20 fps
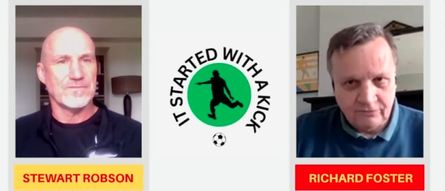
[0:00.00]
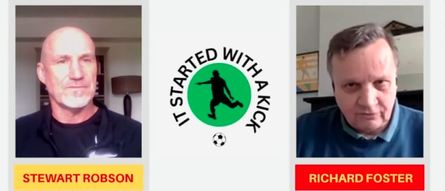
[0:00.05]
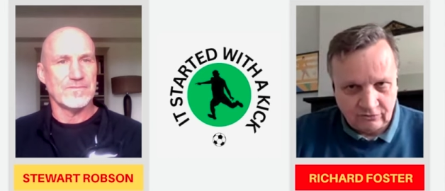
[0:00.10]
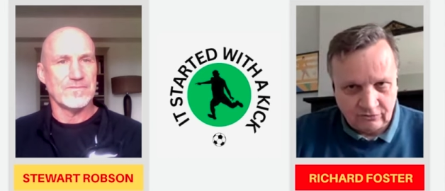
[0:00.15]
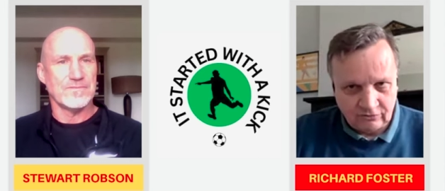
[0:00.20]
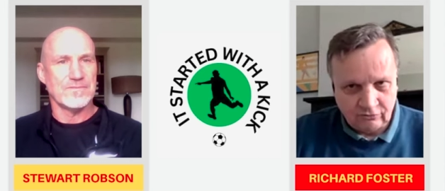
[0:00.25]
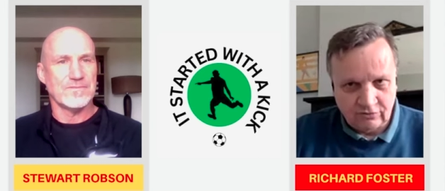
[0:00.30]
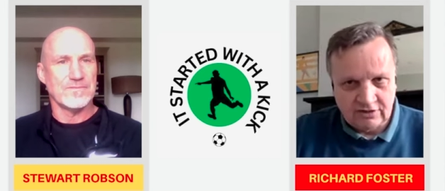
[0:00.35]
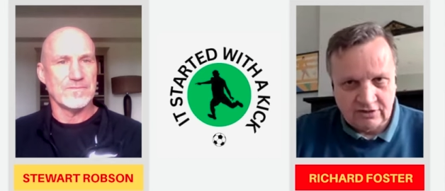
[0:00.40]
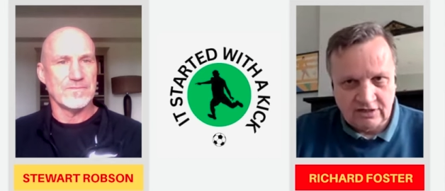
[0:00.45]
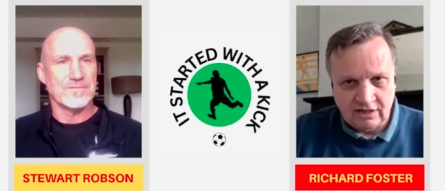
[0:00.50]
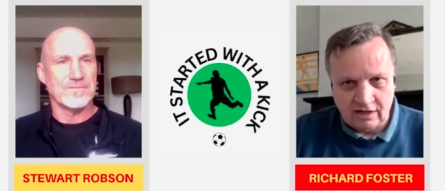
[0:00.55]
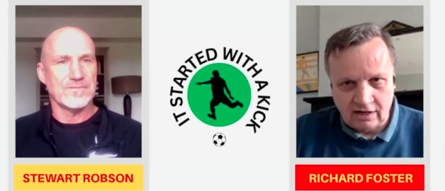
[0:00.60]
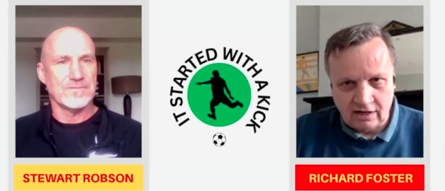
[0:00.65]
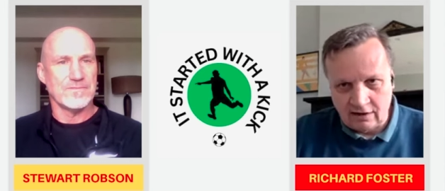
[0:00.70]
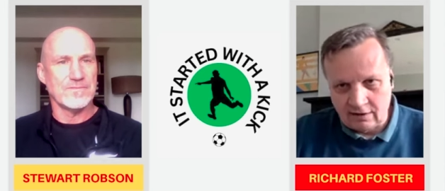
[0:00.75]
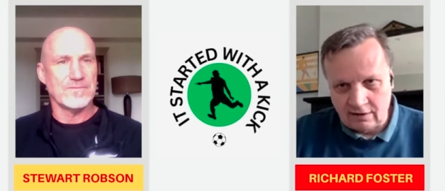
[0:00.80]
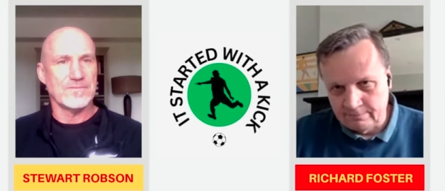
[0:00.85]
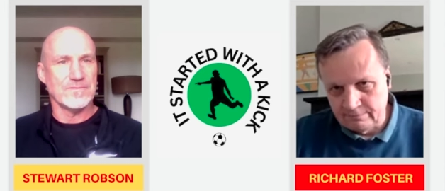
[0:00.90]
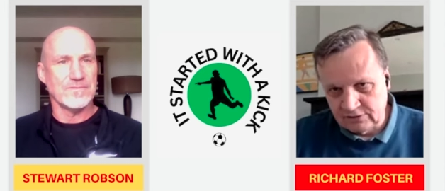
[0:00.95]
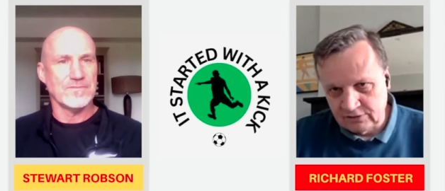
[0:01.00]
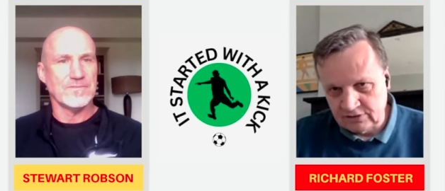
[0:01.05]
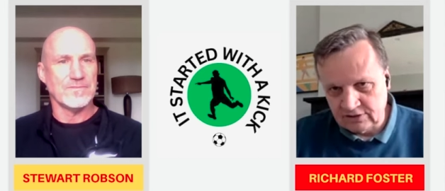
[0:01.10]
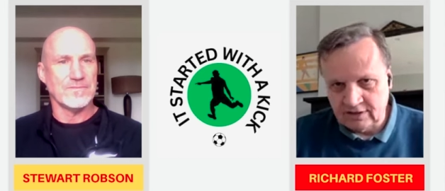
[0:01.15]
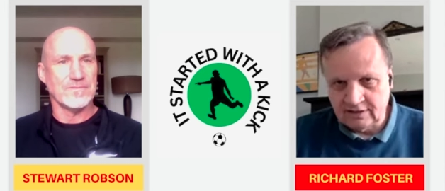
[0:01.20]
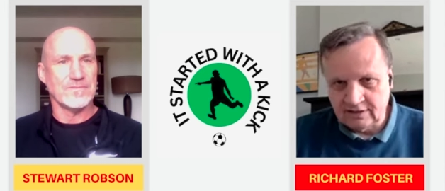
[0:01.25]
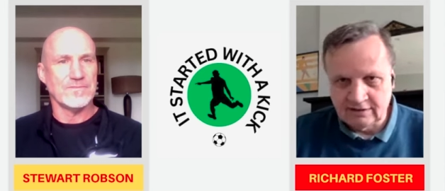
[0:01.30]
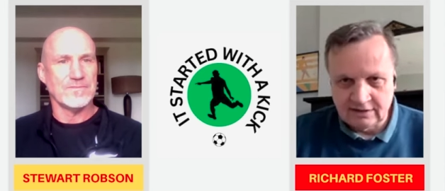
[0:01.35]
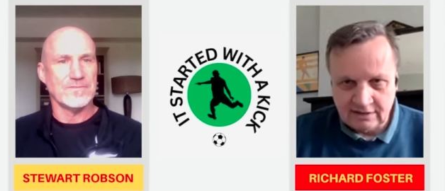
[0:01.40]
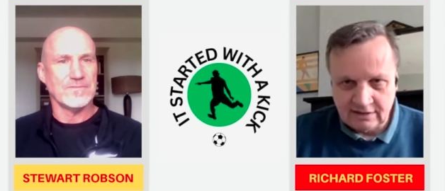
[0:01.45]
Speaker 1: the three clubs mm.
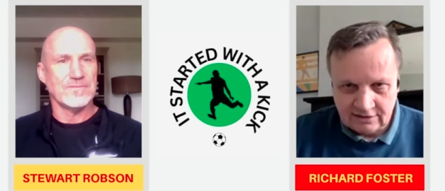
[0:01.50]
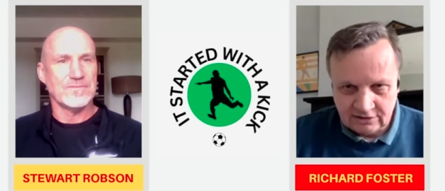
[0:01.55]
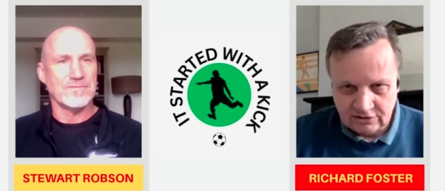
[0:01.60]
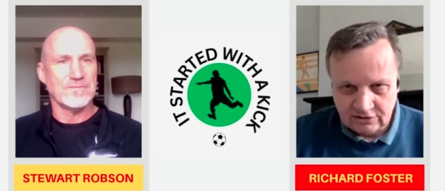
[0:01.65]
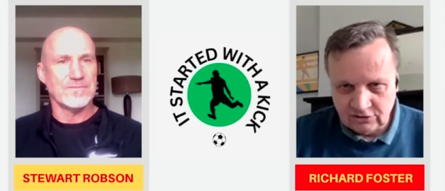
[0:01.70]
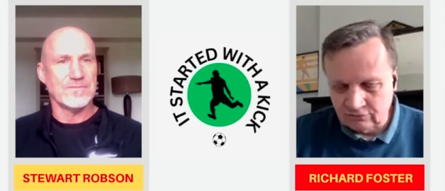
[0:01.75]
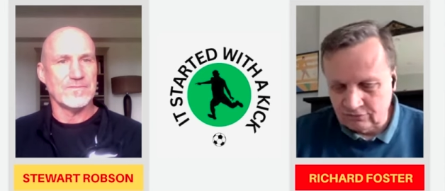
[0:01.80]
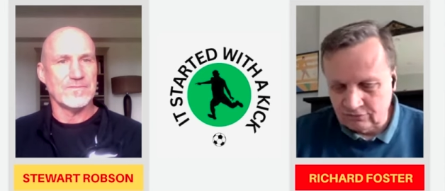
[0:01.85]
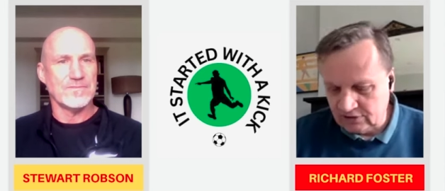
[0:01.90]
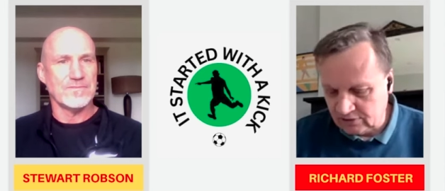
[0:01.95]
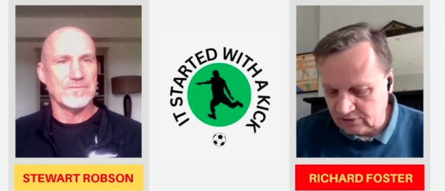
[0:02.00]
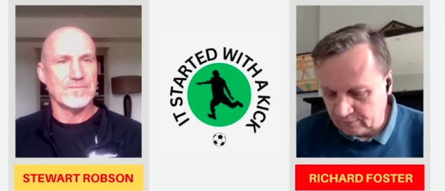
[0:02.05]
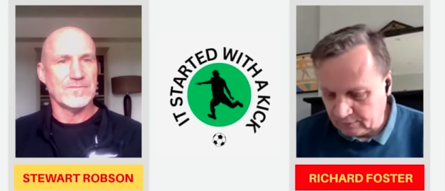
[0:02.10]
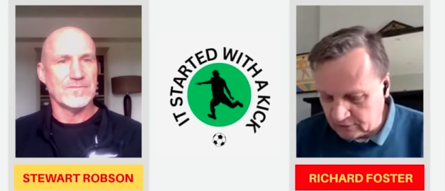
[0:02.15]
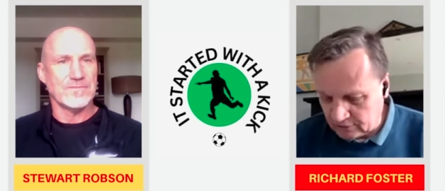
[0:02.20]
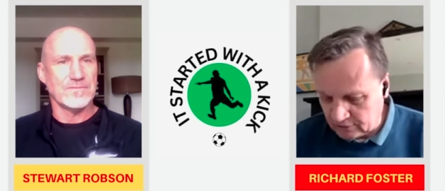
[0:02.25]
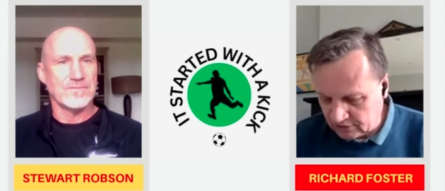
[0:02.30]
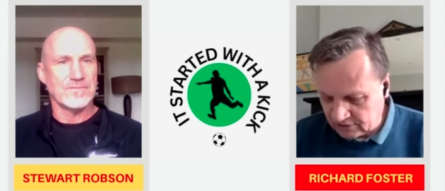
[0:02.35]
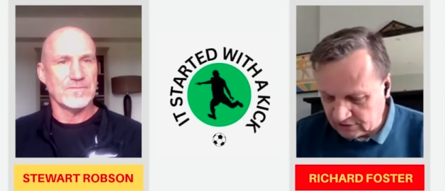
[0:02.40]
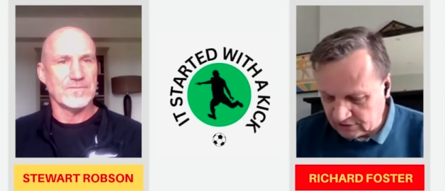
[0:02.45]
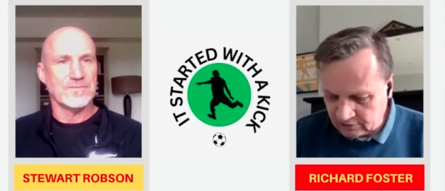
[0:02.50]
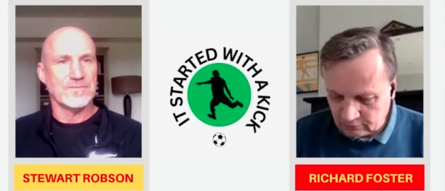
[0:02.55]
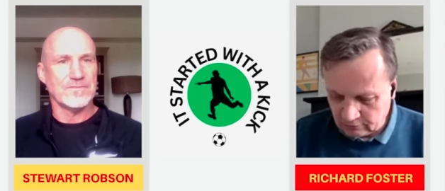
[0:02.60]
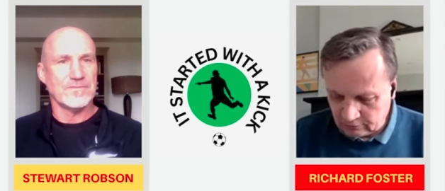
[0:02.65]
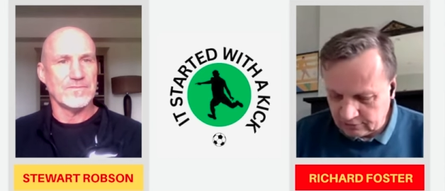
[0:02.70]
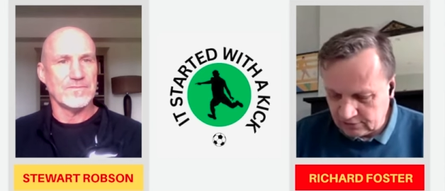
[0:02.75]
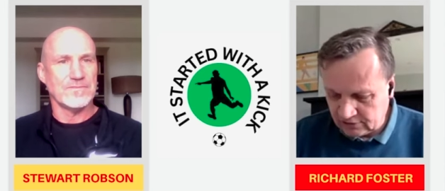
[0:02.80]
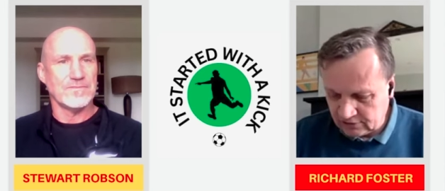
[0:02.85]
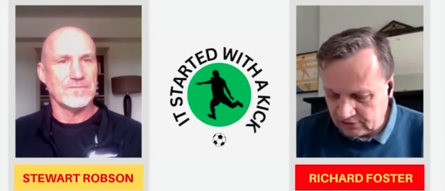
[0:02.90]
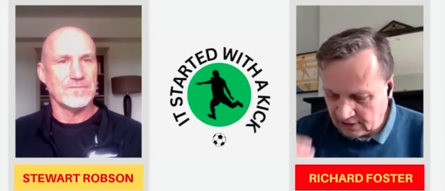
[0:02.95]
and the injuries, but you're still,
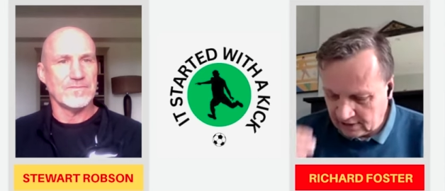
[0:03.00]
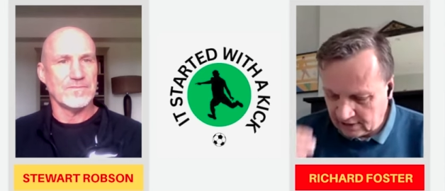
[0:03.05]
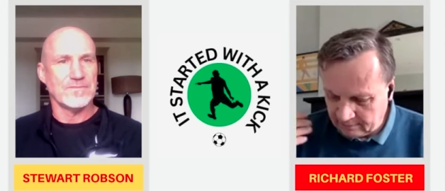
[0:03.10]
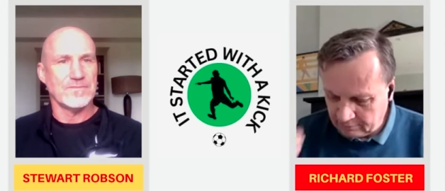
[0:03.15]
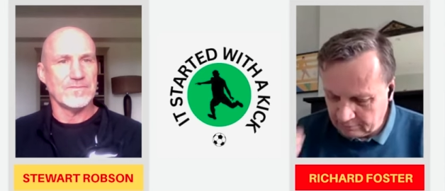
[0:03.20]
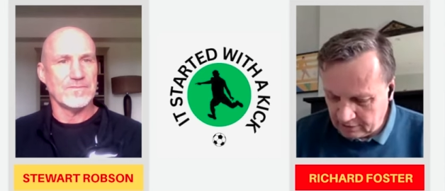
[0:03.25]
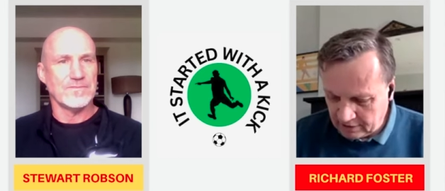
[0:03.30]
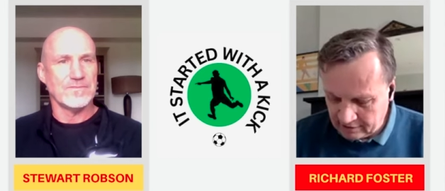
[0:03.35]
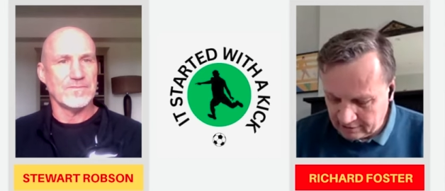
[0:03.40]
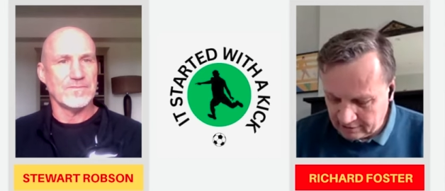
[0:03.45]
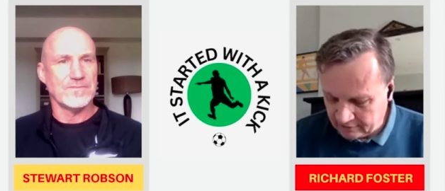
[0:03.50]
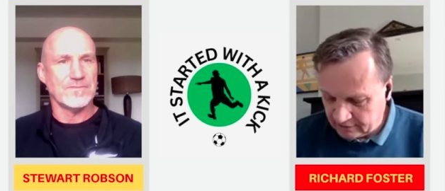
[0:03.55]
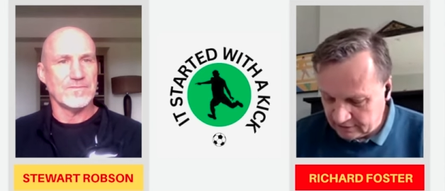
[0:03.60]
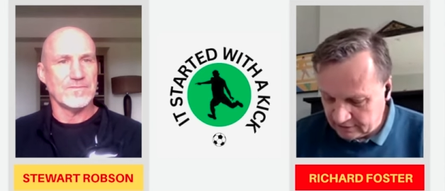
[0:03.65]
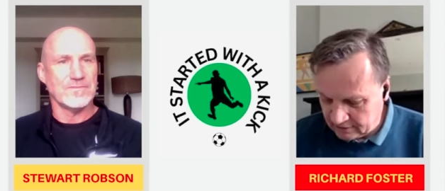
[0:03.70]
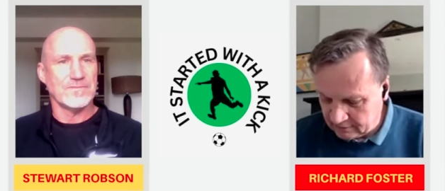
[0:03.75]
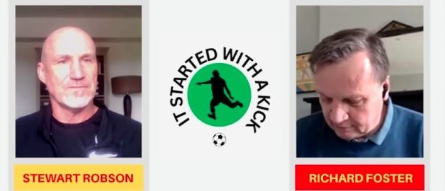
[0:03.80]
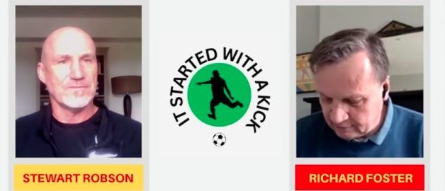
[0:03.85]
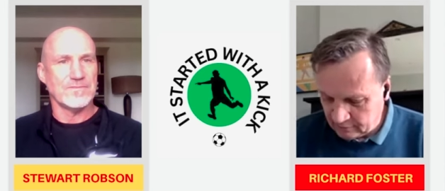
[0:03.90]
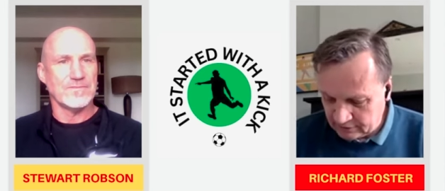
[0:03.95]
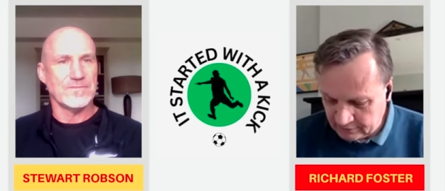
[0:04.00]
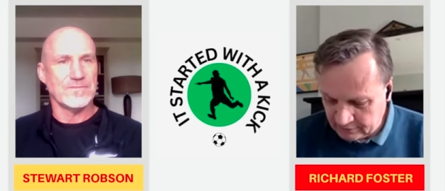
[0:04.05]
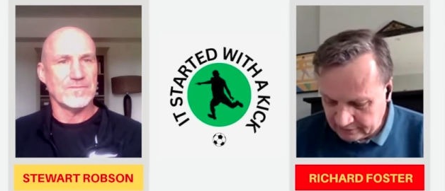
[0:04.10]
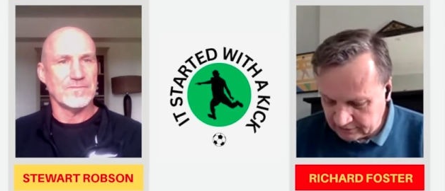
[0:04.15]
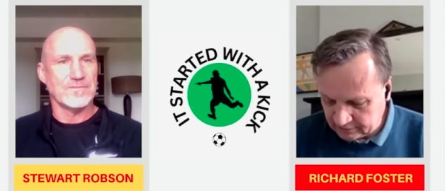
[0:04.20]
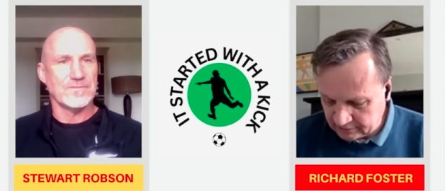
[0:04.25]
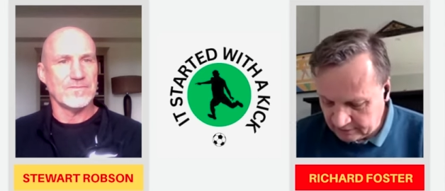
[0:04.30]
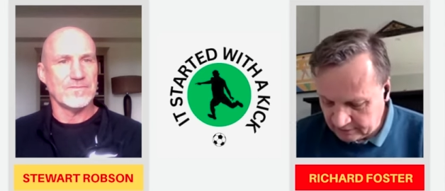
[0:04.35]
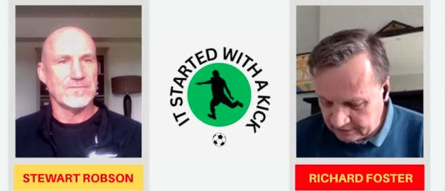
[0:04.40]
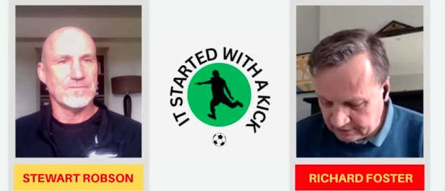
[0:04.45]
as you say, player of the year when you
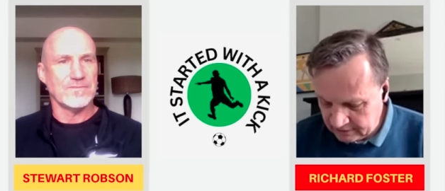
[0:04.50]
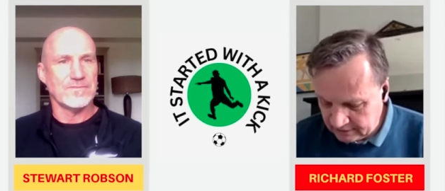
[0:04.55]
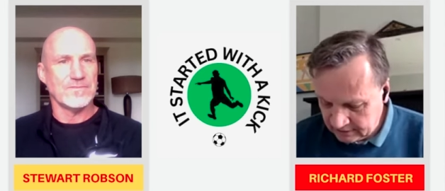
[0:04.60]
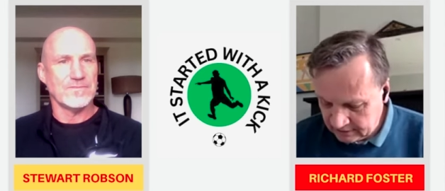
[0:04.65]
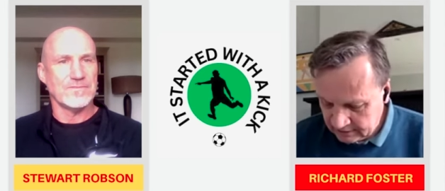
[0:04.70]
actually play.